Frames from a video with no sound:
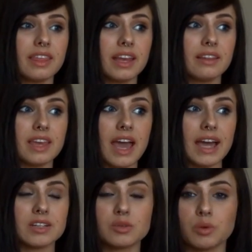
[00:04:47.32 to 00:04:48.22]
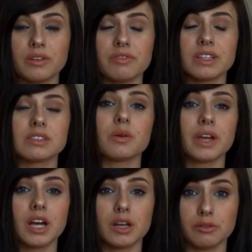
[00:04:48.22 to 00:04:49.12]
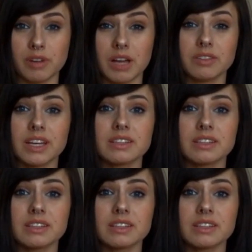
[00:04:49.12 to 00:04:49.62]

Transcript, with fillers: than the actual events going on around